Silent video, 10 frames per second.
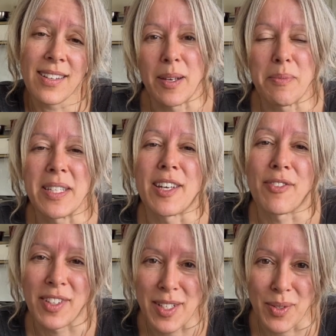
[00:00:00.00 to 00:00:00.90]
I'm gonna be
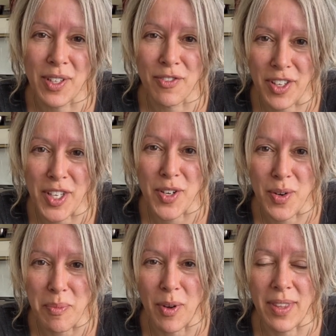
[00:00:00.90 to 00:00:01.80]
definitely doing a video
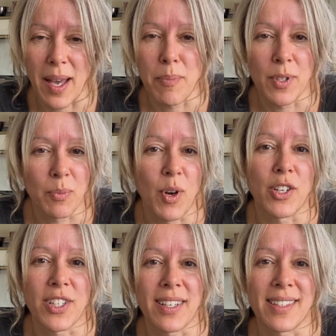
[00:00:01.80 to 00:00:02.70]
about that build
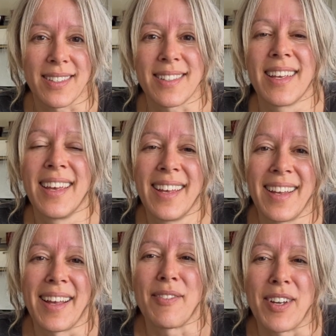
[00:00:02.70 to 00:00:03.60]
project because
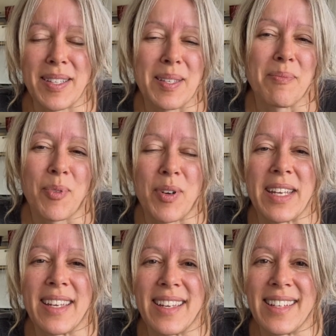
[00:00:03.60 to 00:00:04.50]
I've got some
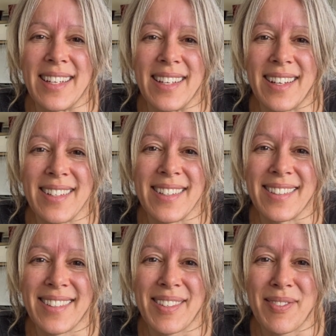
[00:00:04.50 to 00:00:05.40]
pretty neat
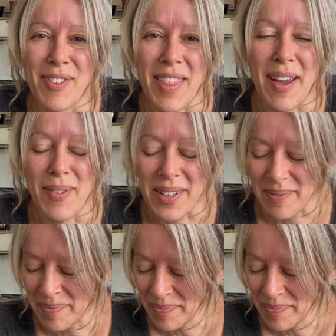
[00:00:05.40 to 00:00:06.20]
ideas for that one.